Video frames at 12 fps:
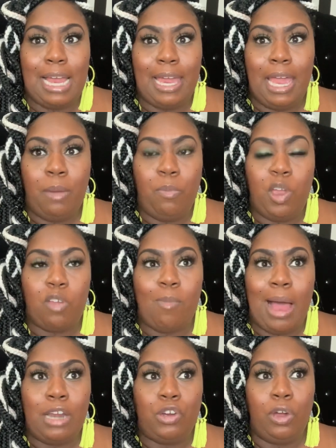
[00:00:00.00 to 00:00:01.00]
I can't breathe.
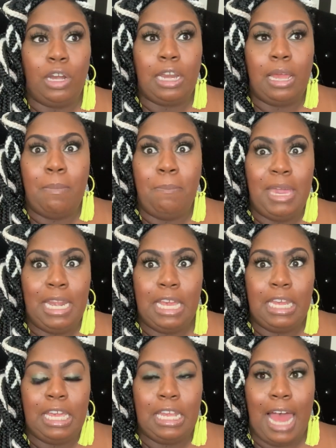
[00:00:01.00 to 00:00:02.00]
My daughter
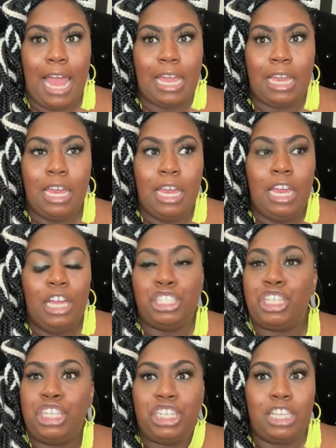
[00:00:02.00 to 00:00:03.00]
immediately, like,
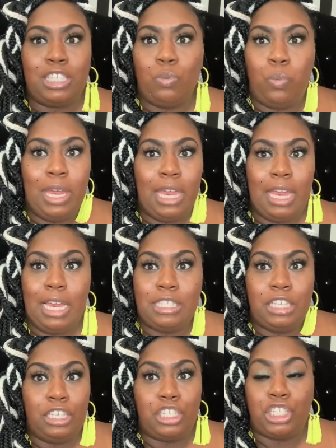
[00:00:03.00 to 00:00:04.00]
she just went
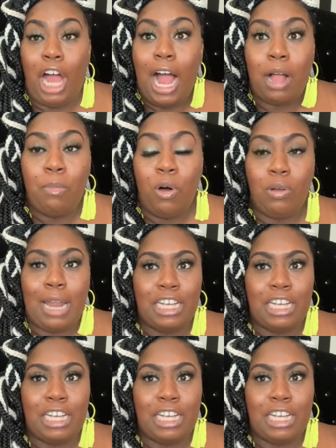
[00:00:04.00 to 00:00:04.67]
into shock mode.